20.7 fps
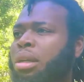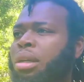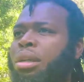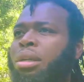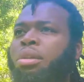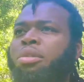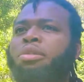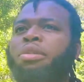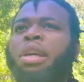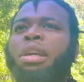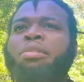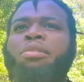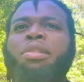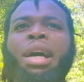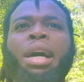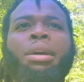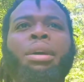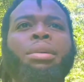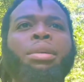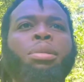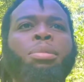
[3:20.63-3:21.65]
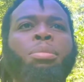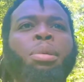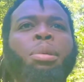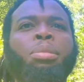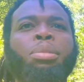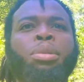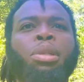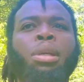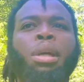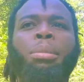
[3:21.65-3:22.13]
fake virus,
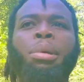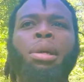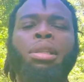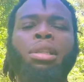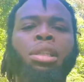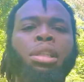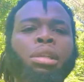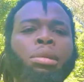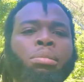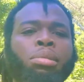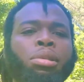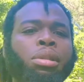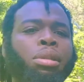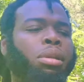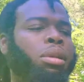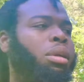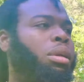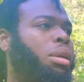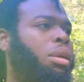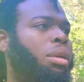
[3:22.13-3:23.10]
people talking about chips, and